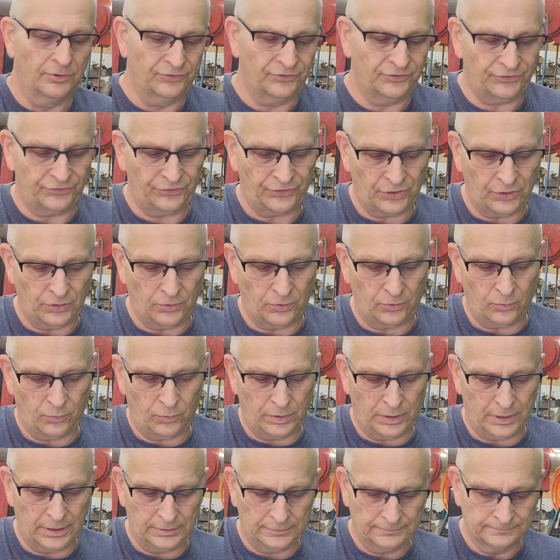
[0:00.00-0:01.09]

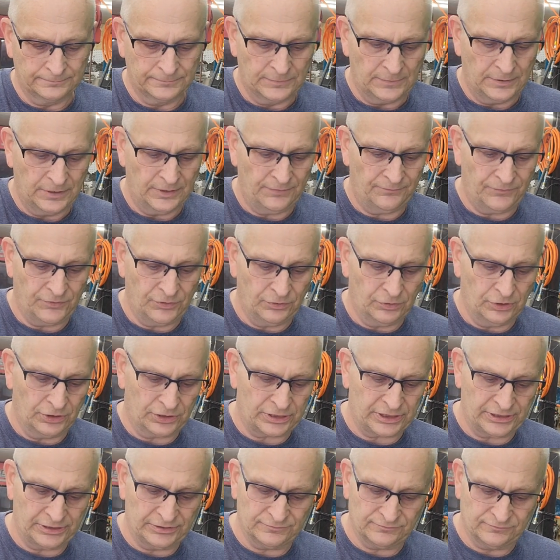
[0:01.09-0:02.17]
So if you're
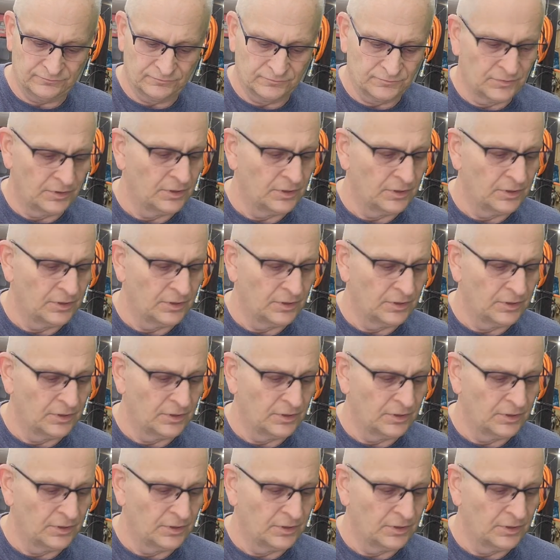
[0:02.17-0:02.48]
looking